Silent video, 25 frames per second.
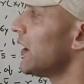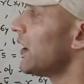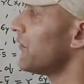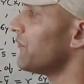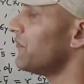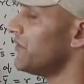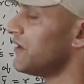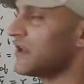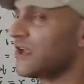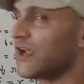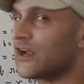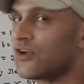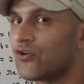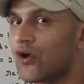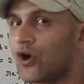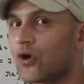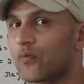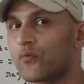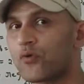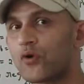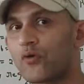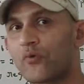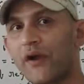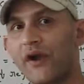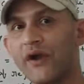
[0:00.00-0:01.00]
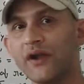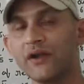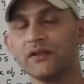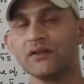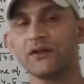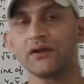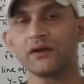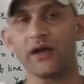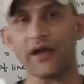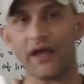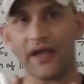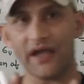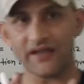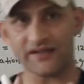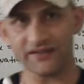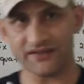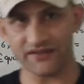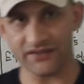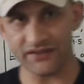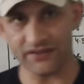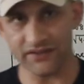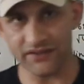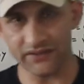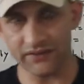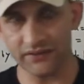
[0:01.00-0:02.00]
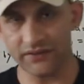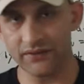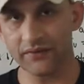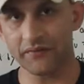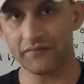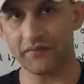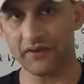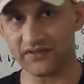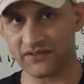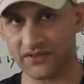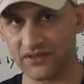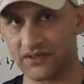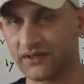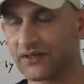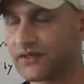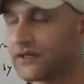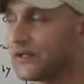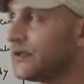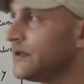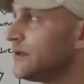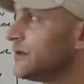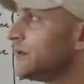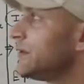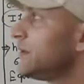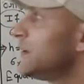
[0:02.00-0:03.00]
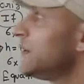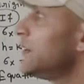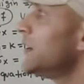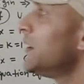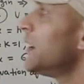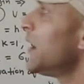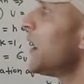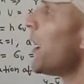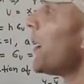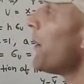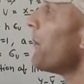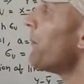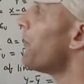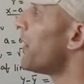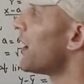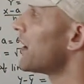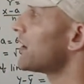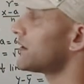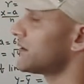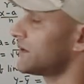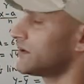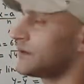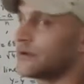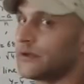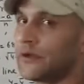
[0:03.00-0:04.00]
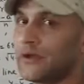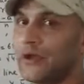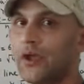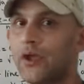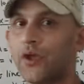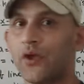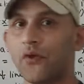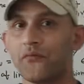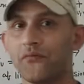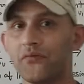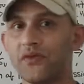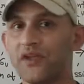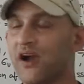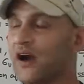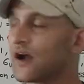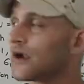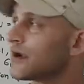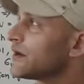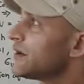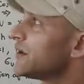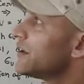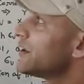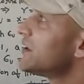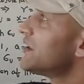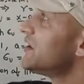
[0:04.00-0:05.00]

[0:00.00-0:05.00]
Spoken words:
we cannot provide the SD facility, but we are